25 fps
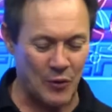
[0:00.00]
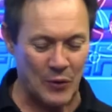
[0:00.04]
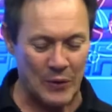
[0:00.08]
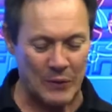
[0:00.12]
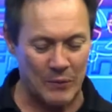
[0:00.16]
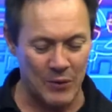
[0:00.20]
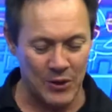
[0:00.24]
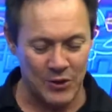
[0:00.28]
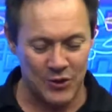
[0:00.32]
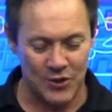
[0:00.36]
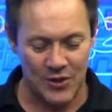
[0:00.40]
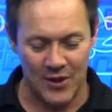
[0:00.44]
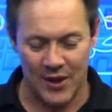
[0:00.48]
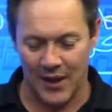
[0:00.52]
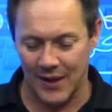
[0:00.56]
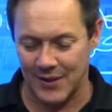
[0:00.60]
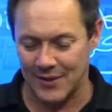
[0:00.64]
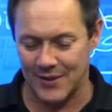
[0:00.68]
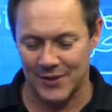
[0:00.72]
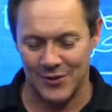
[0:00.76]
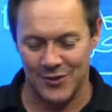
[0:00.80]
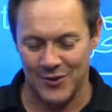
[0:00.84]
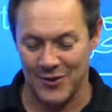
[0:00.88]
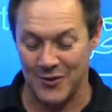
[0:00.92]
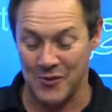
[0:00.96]
We want you guys
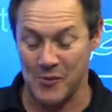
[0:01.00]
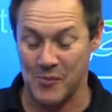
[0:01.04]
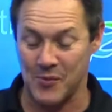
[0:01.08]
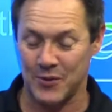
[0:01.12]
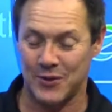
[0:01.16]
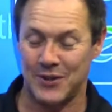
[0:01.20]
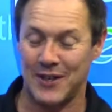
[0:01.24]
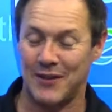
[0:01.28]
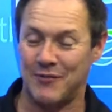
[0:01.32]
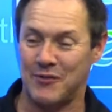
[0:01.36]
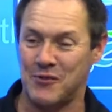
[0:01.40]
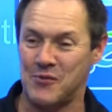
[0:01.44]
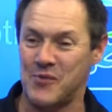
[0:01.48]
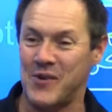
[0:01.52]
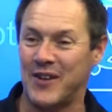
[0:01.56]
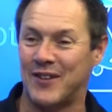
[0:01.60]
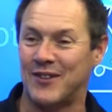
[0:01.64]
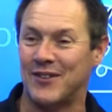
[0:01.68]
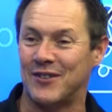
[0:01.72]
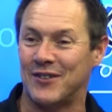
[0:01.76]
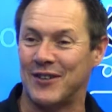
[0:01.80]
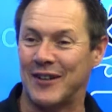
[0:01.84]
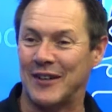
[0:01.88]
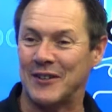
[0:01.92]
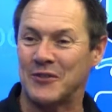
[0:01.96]
in here almost every week to
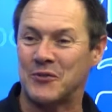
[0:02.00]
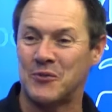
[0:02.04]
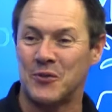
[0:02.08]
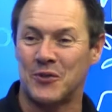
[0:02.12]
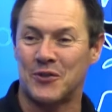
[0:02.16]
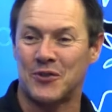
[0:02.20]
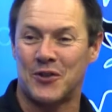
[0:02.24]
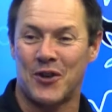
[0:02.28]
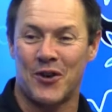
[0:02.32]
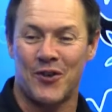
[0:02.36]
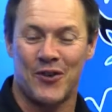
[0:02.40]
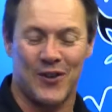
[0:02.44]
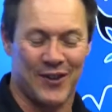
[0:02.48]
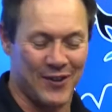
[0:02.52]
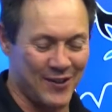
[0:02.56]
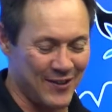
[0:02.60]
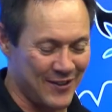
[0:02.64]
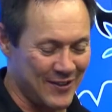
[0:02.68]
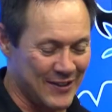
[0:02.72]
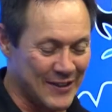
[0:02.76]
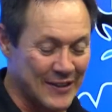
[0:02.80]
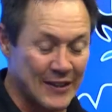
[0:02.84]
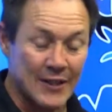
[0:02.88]
tell us what's going on.